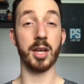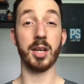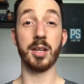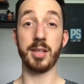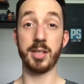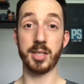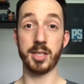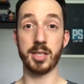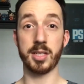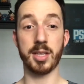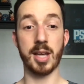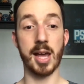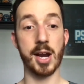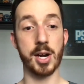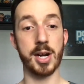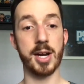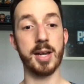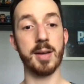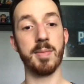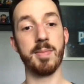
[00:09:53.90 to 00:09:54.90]
This is
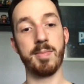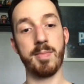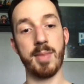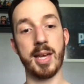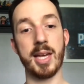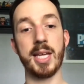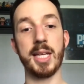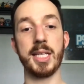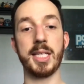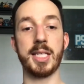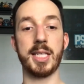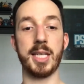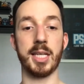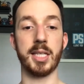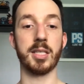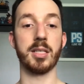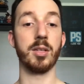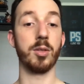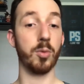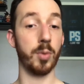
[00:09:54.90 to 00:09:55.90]
Saturday, May
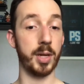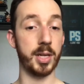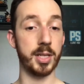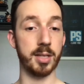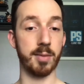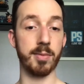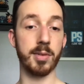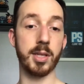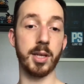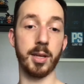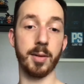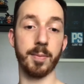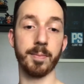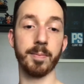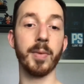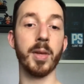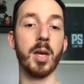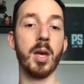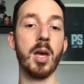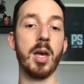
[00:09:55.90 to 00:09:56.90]
6th, 2017.
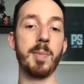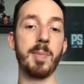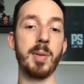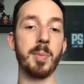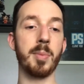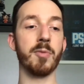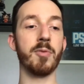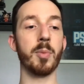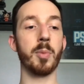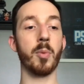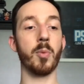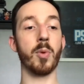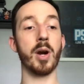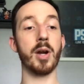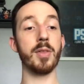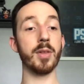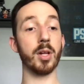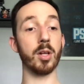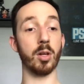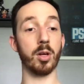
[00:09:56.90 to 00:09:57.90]
People from
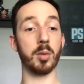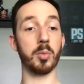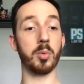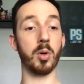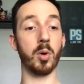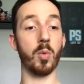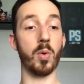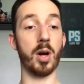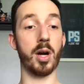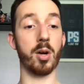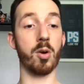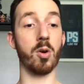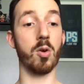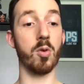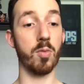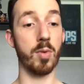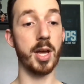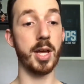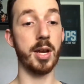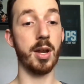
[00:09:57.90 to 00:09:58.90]
around the globe will walk or
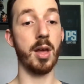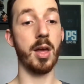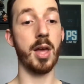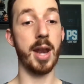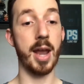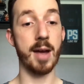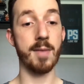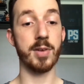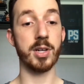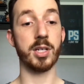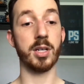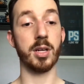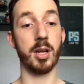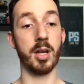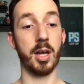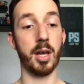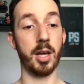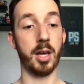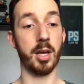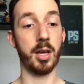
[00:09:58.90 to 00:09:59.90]
run an average
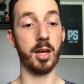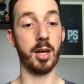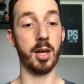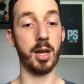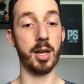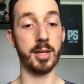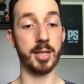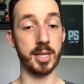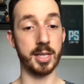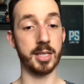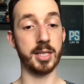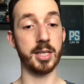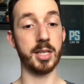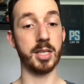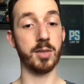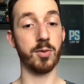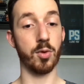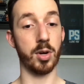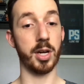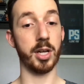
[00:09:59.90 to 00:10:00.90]

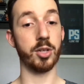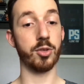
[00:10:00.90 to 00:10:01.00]
distance for an